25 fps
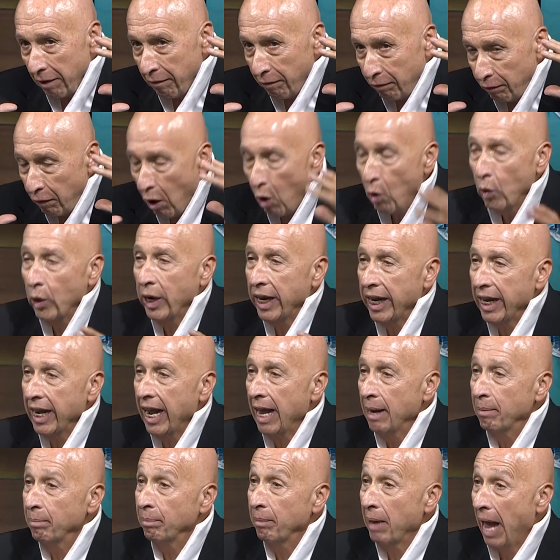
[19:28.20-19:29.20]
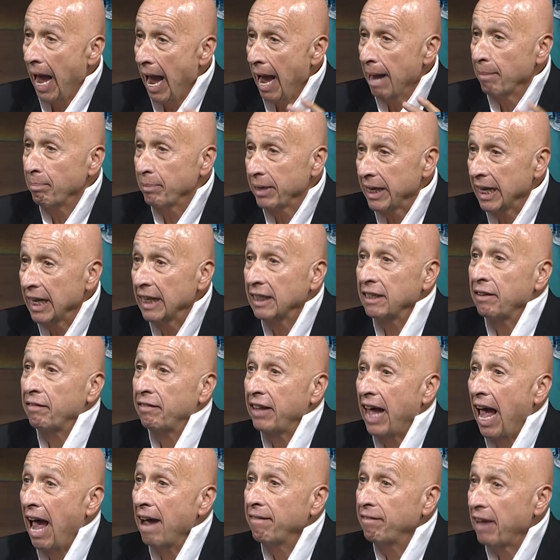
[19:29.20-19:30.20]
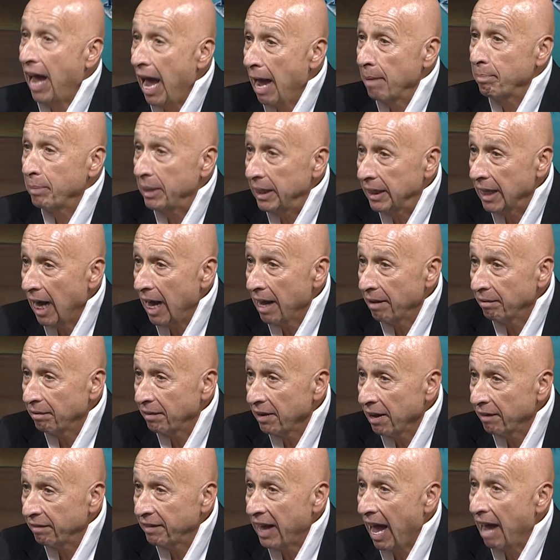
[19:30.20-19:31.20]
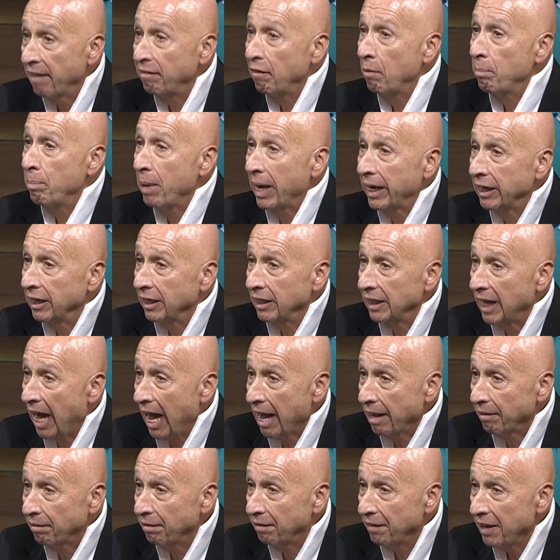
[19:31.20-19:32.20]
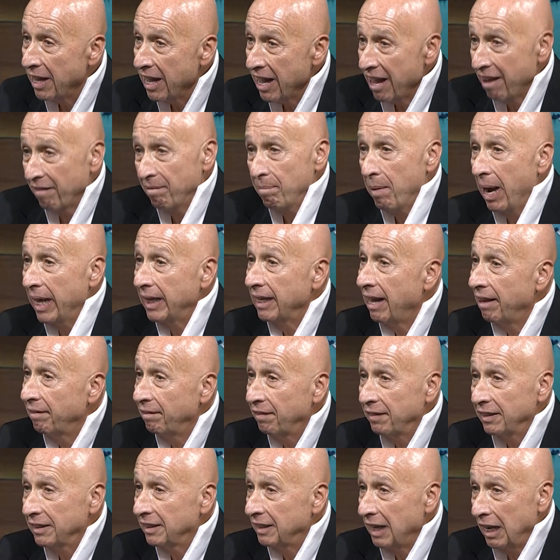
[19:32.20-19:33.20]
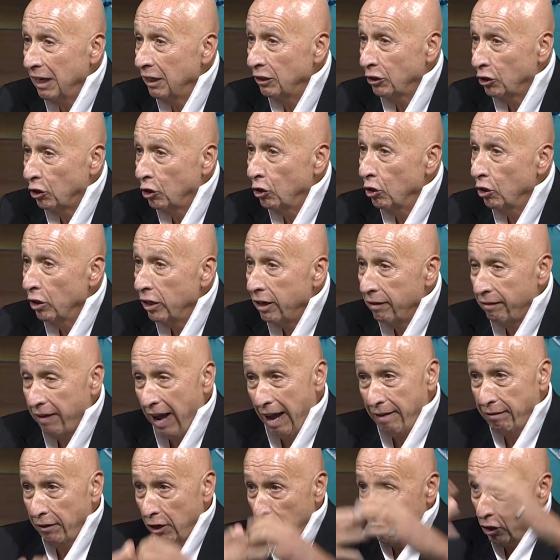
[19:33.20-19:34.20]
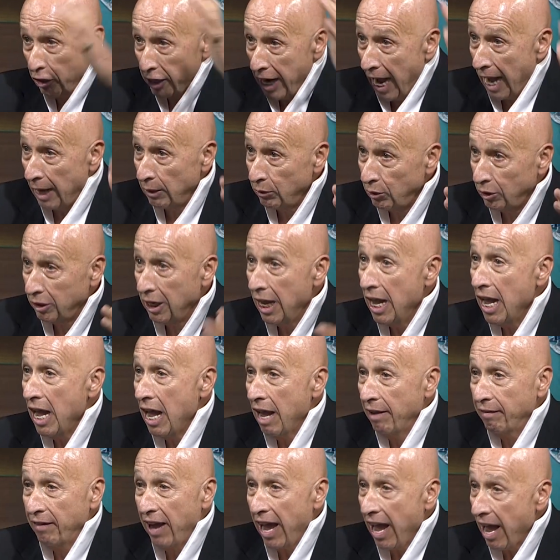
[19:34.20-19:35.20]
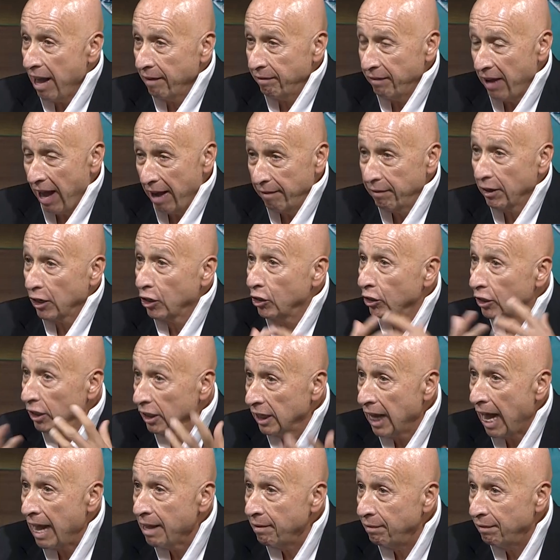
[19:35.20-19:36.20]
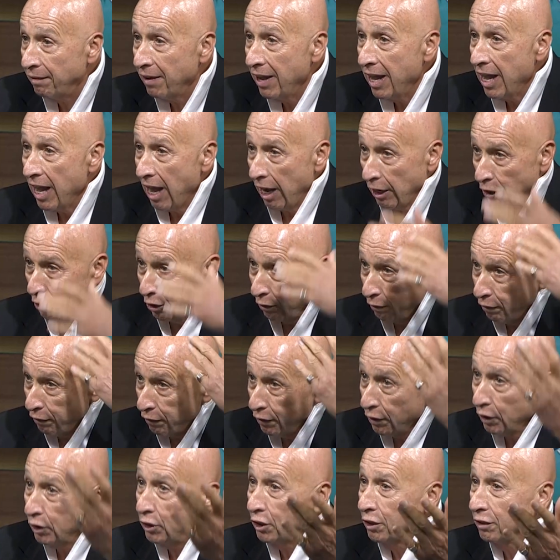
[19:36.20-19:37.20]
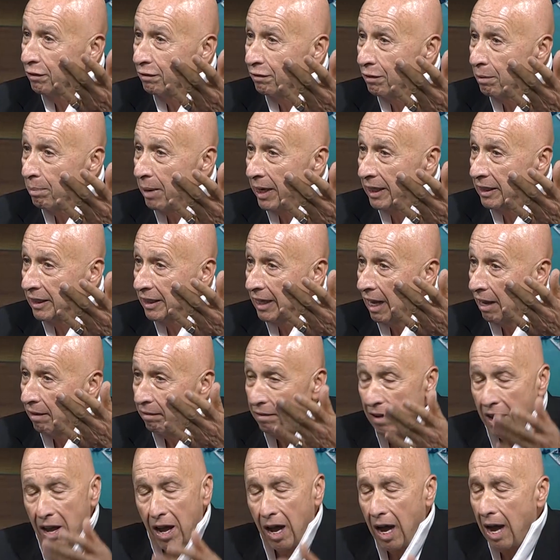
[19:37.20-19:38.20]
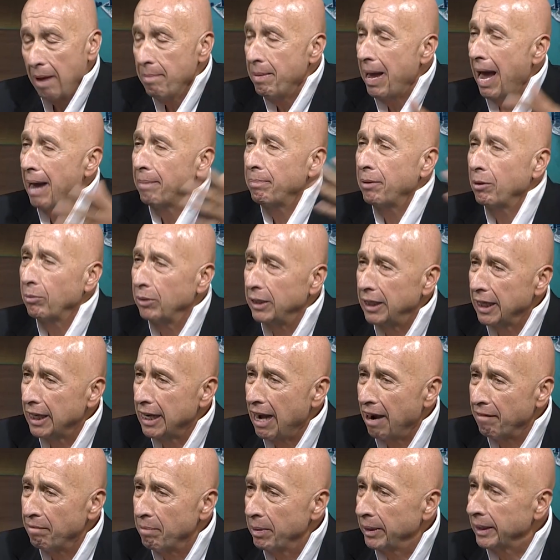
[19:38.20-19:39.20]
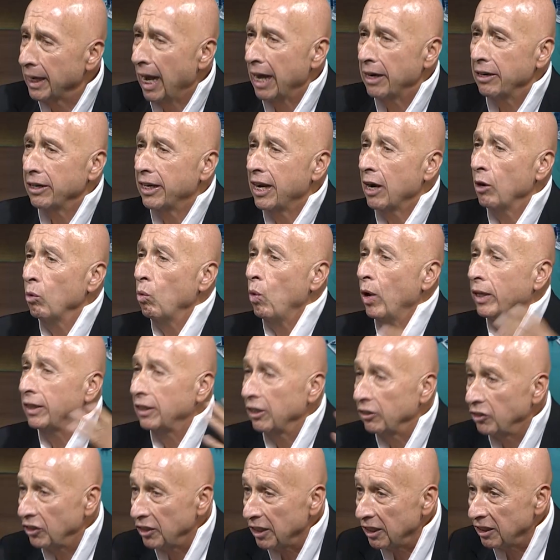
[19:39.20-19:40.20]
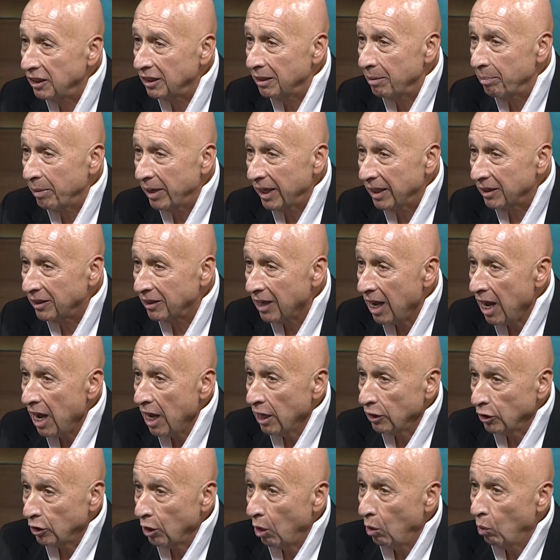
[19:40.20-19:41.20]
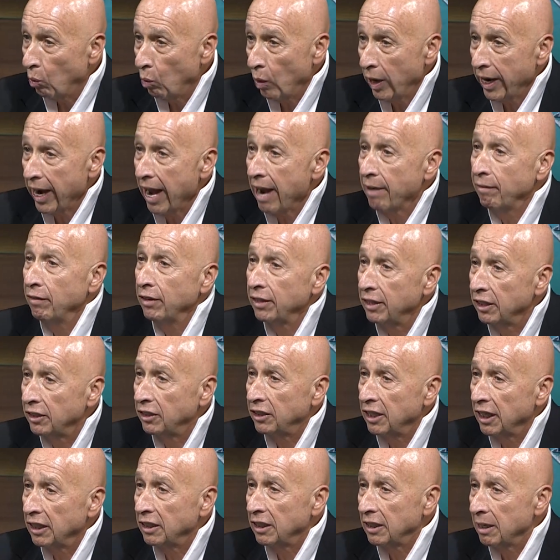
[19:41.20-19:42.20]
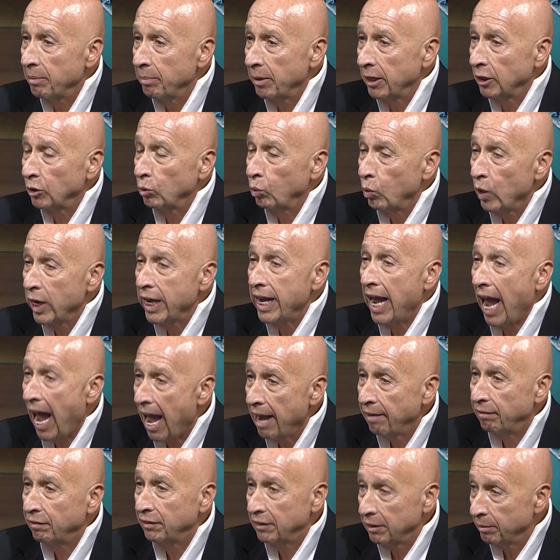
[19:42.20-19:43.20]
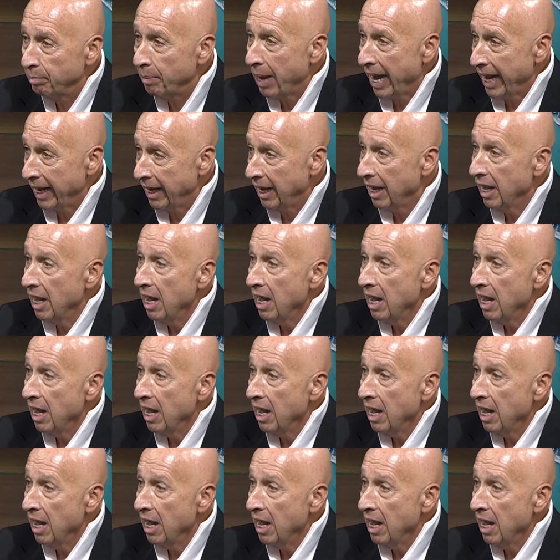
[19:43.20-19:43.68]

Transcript: voting and happy is if they have a happy life, if they have a better life. If my life is good, if I have a good house, if I have a good life, a good future for myself, I'm happy with the government. I don't care what the system is. So whatever the system is, we have to make